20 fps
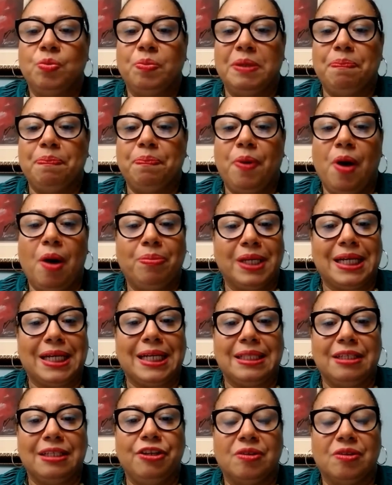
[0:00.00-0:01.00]
be public,
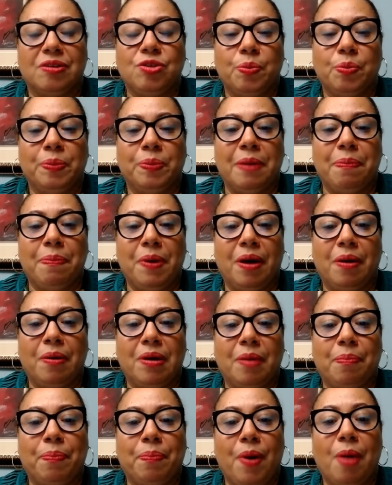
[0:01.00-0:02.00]
to be
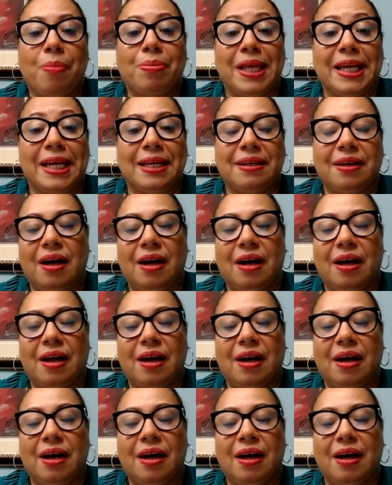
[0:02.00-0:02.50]
a public,